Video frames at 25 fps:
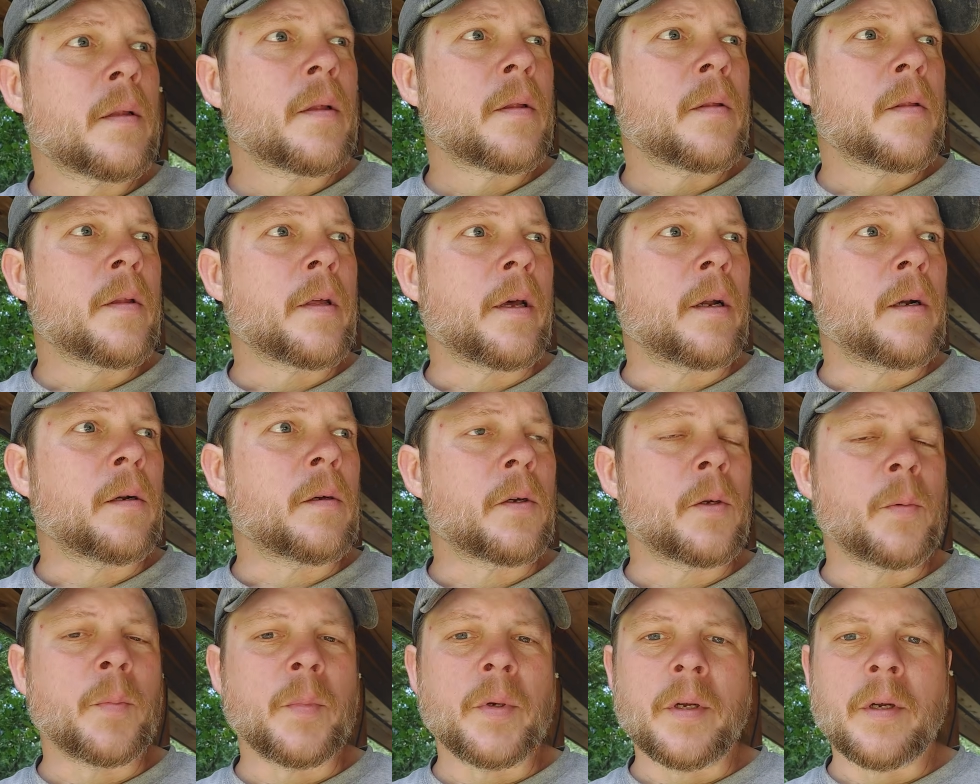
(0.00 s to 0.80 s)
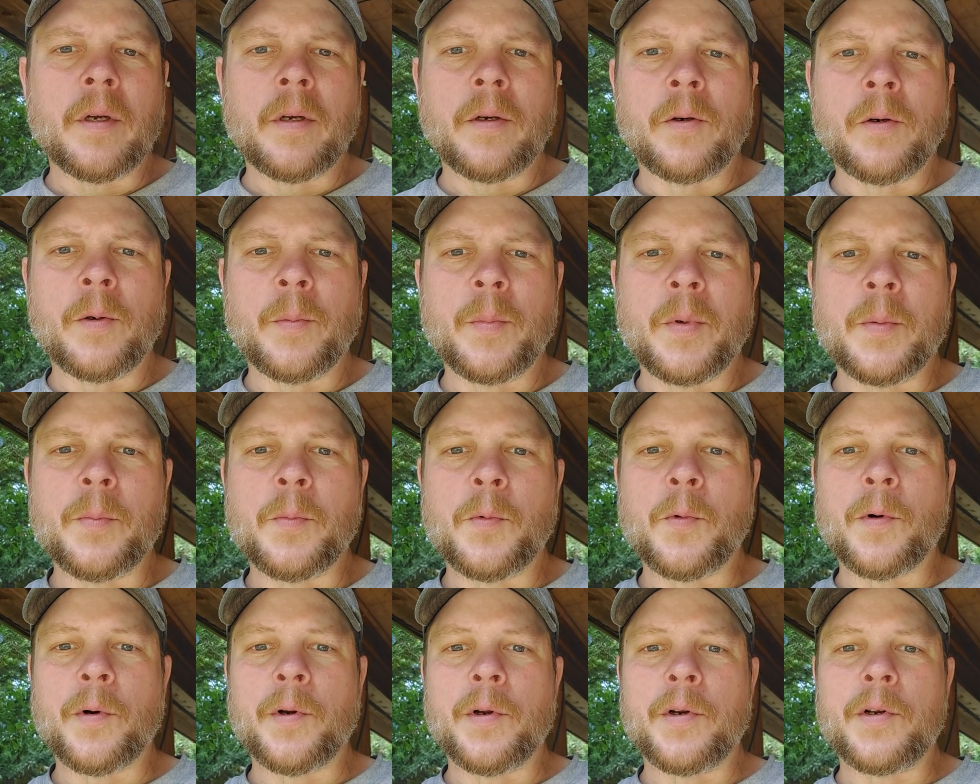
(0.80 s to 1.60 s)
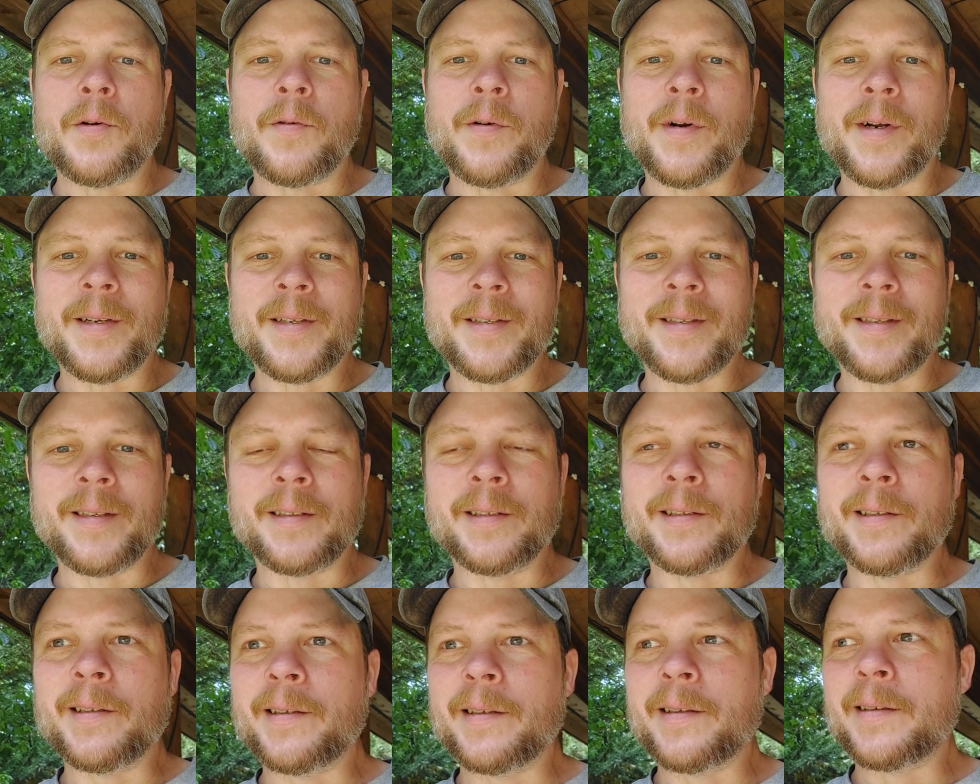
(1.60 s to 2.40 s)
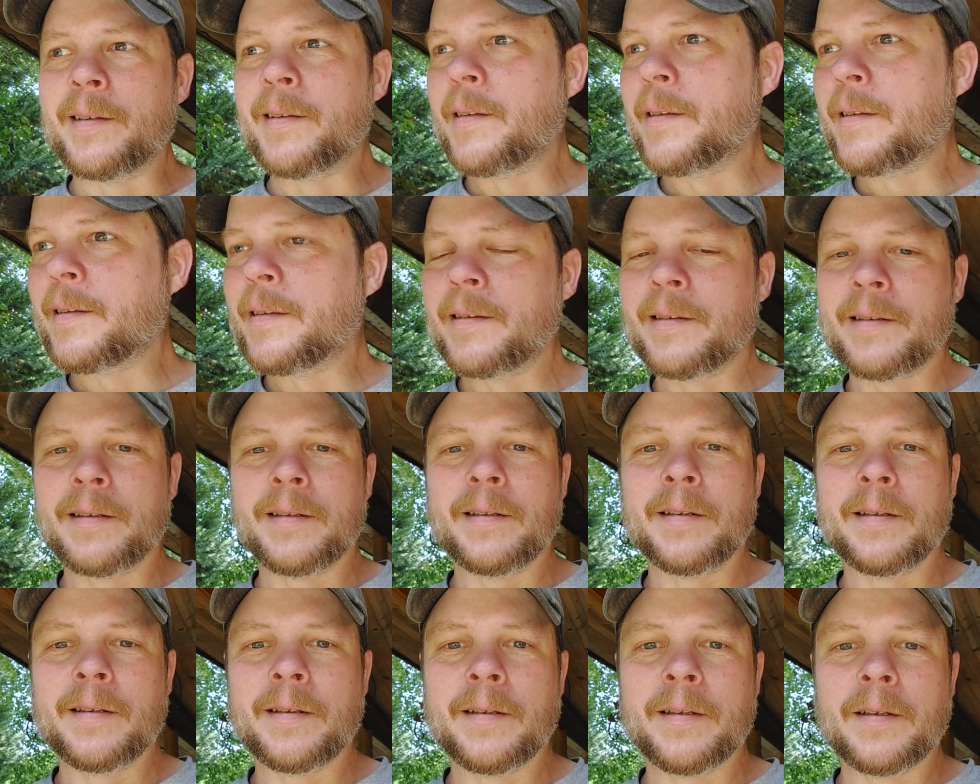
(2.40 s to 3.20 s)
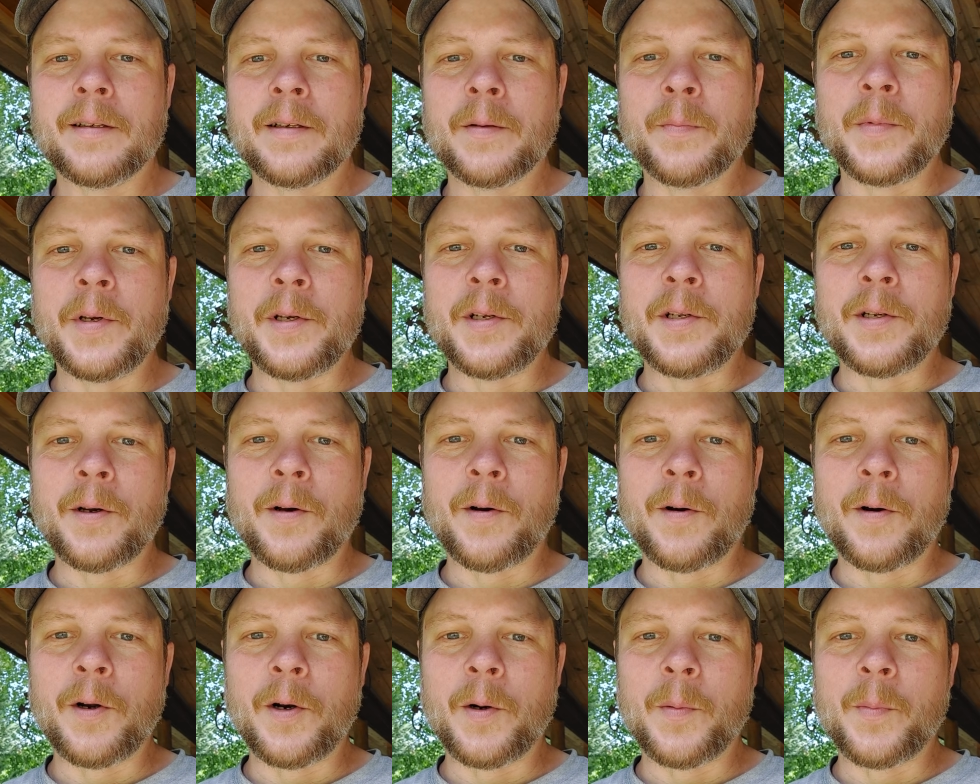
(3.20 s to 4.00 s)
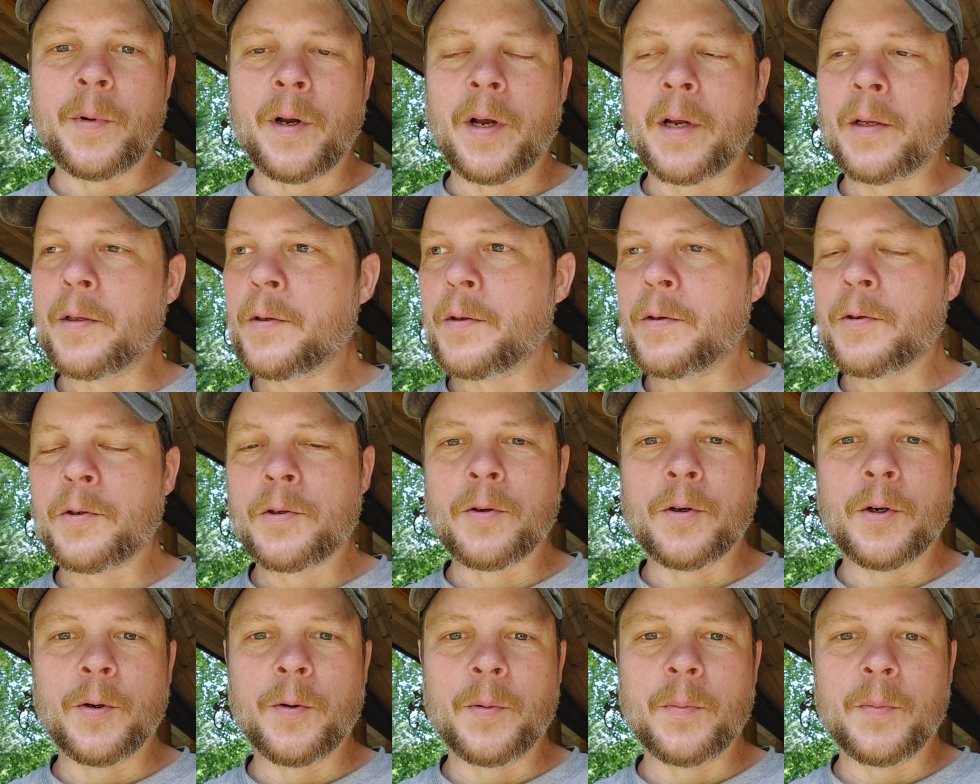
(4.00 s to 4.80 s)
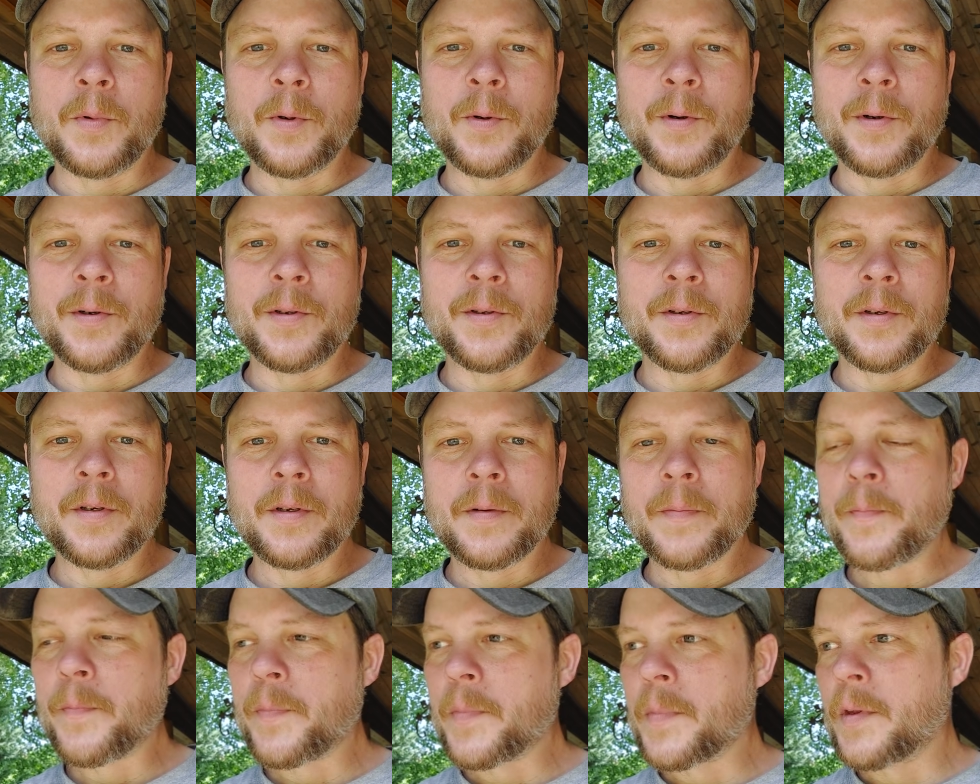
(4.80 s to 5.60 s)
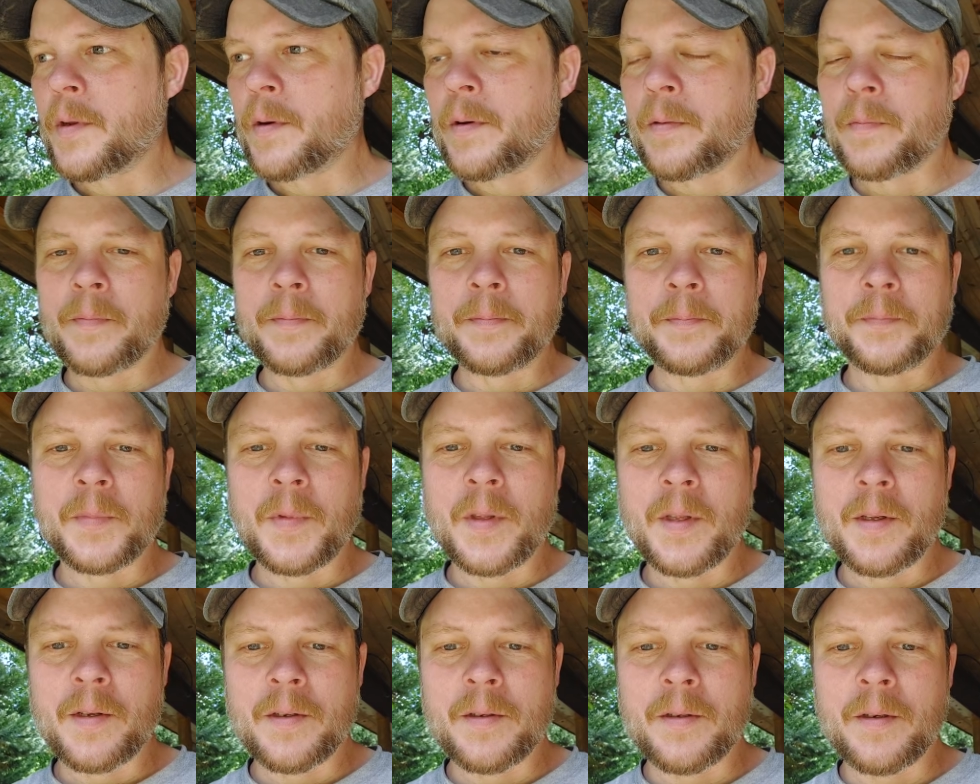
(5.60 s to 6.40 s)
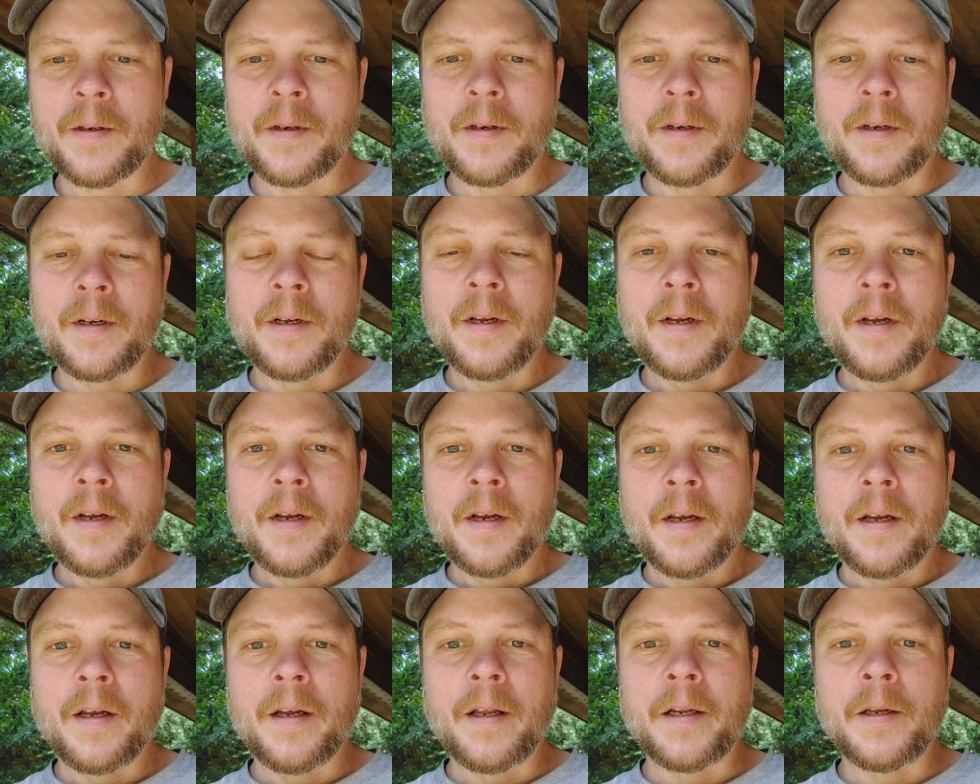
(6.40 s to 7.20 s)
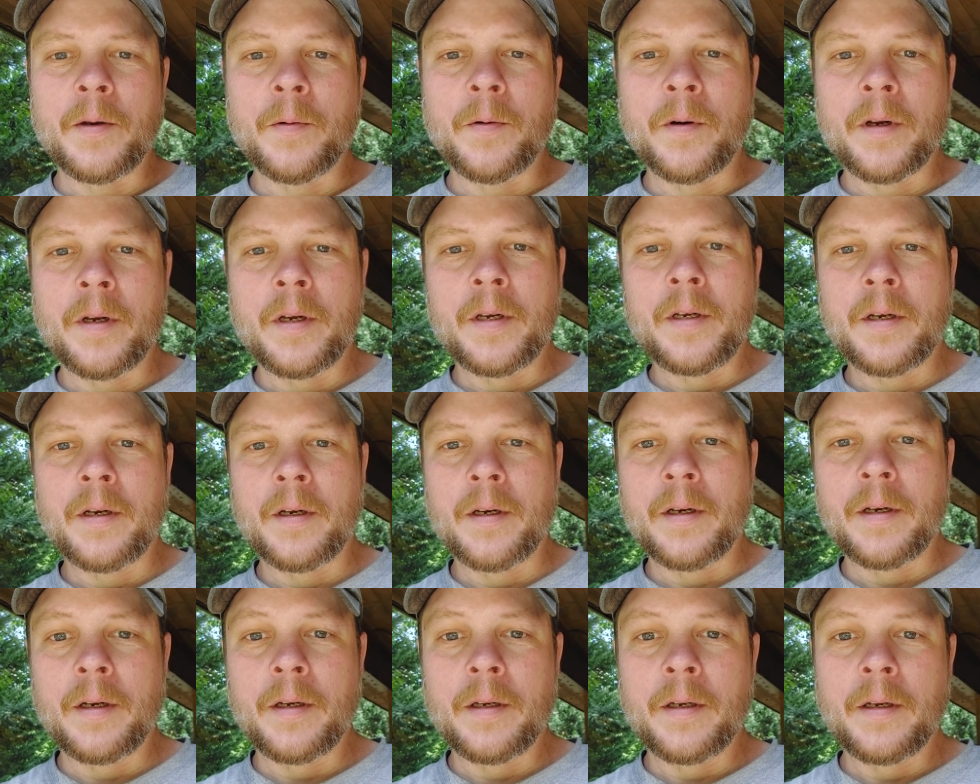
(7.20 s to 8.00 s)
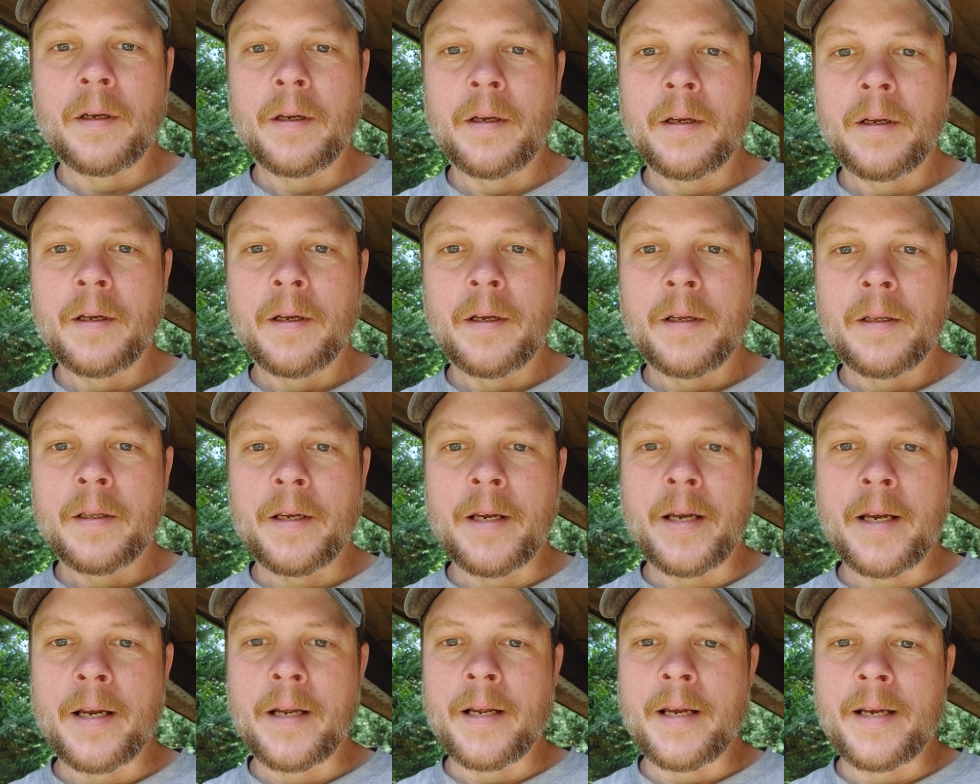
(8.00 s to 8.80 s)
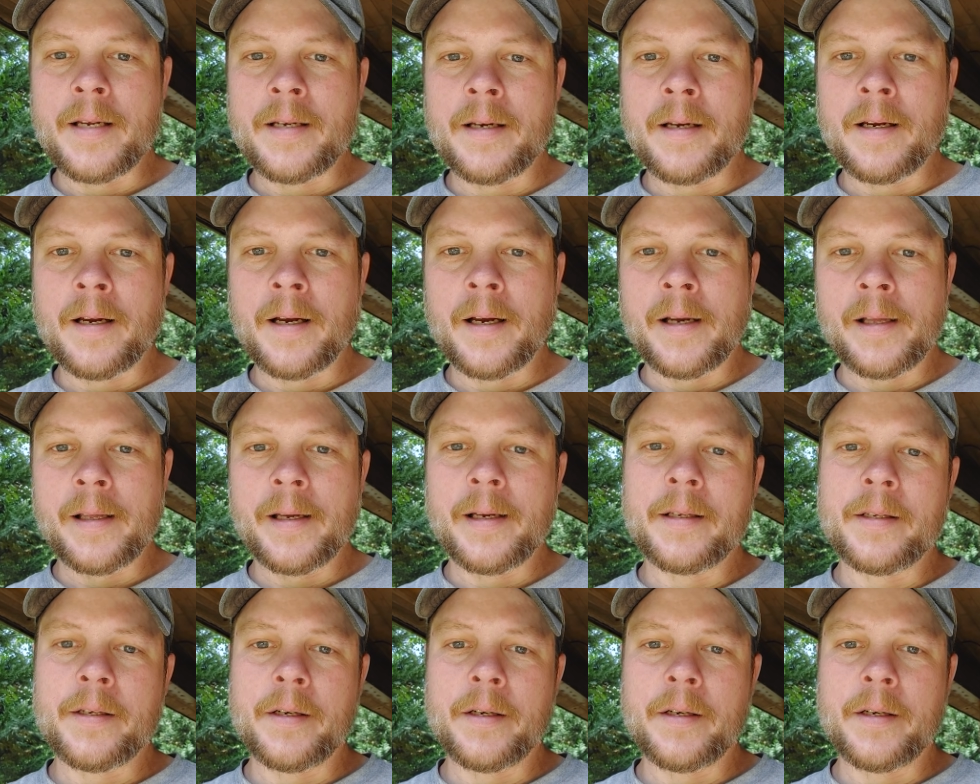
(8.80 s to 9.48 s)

That ought to be a little bit more interesting than me talking about screwing boards. So anyway, take it easy, guys.